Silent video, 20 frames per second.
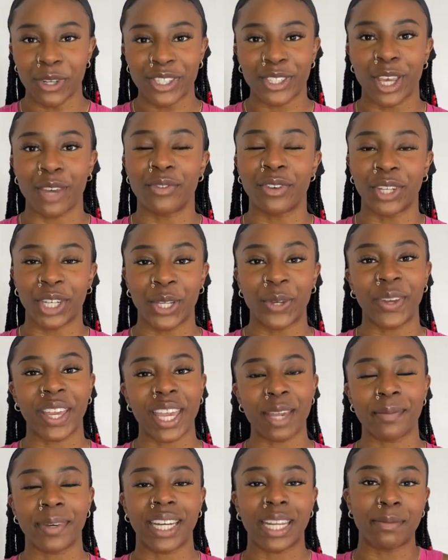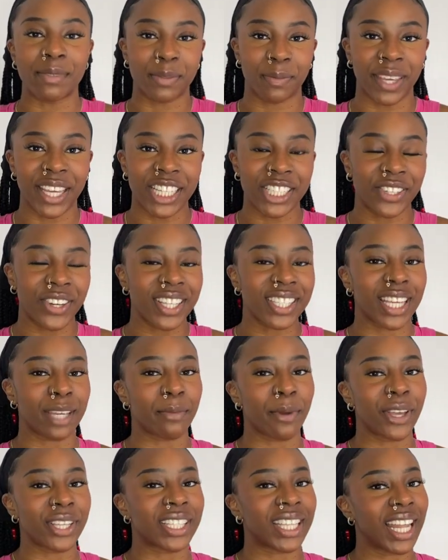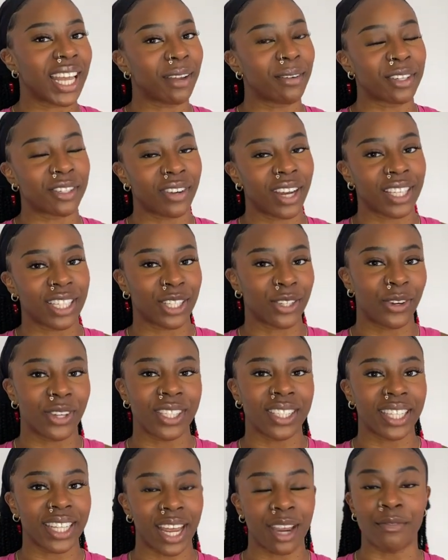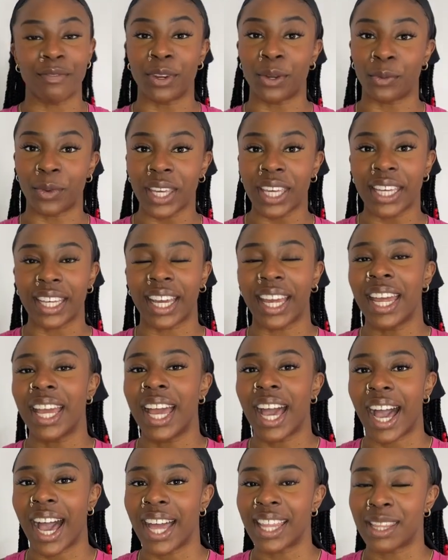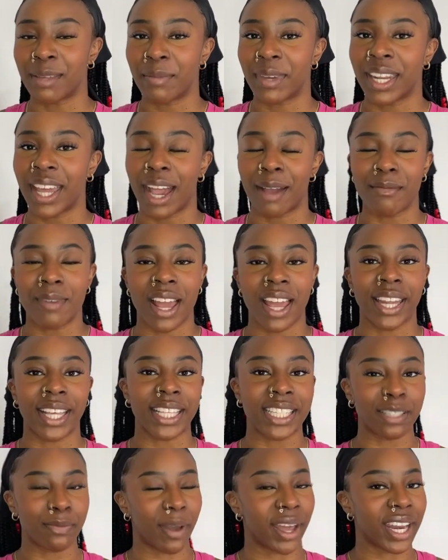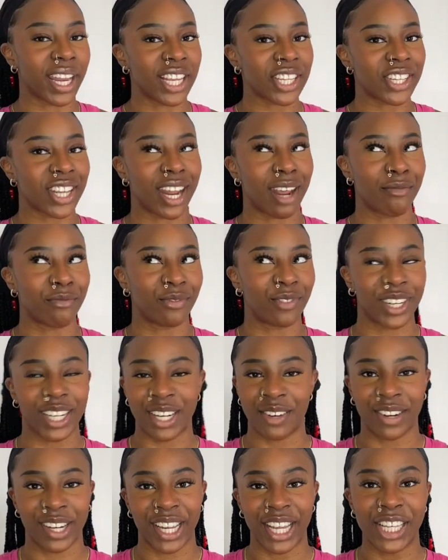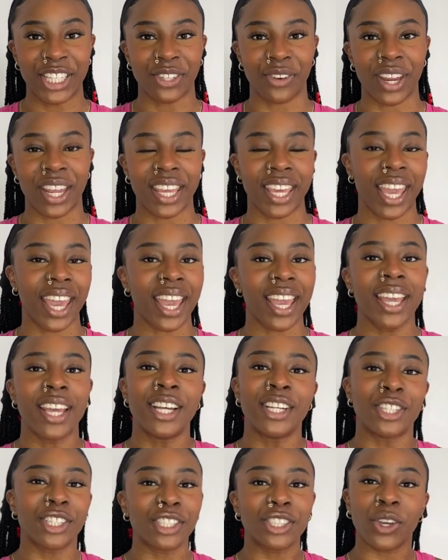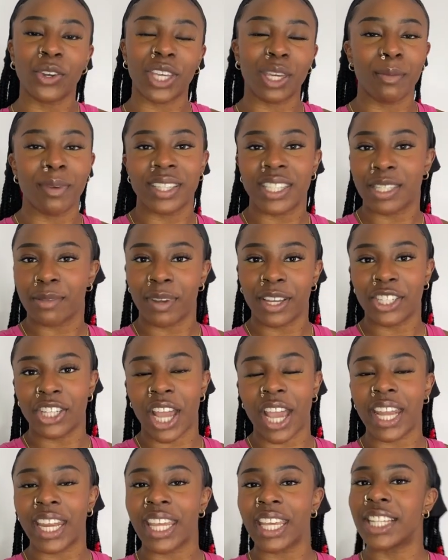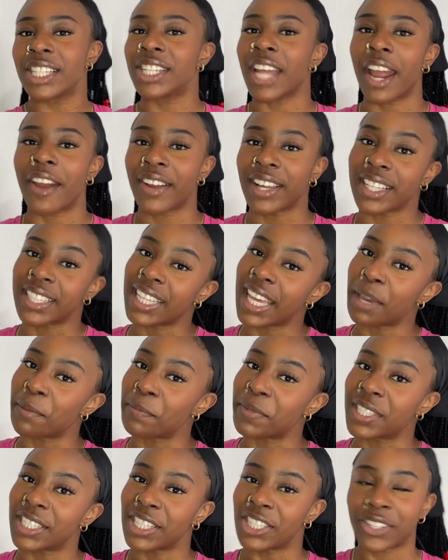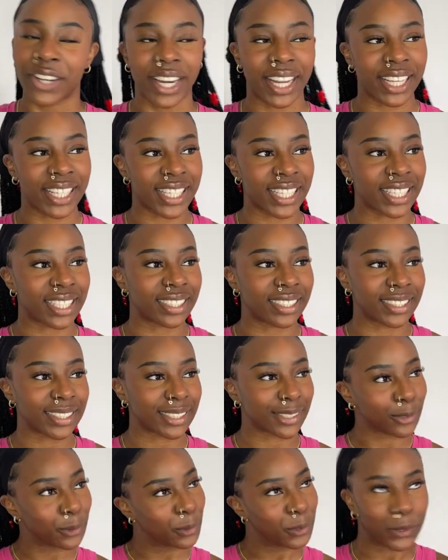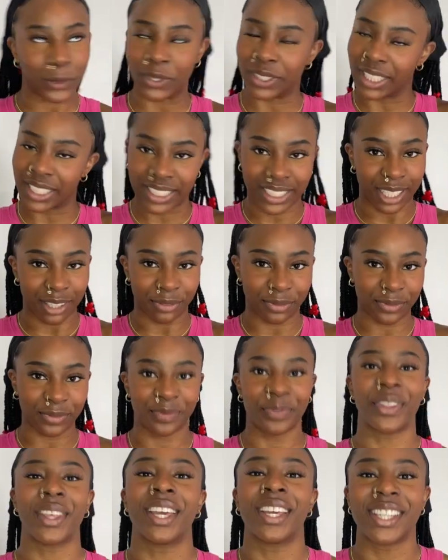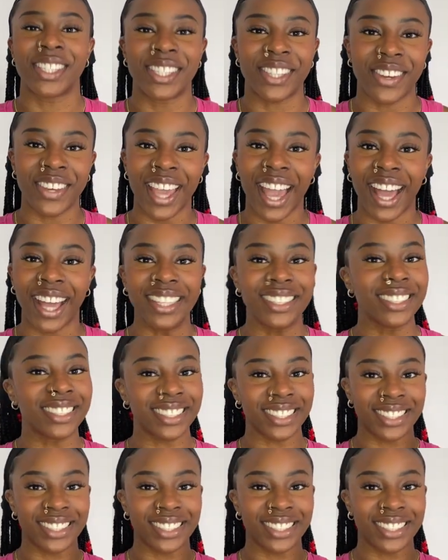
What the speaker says: Also, if you're new here, my name is Beatrice. I post language related content every week. At the minute, I'm learning Spanish and I'm really, really enjoying it. Just documenting my journey and sharing tips and tricks and all sorts of stuff. So yeah.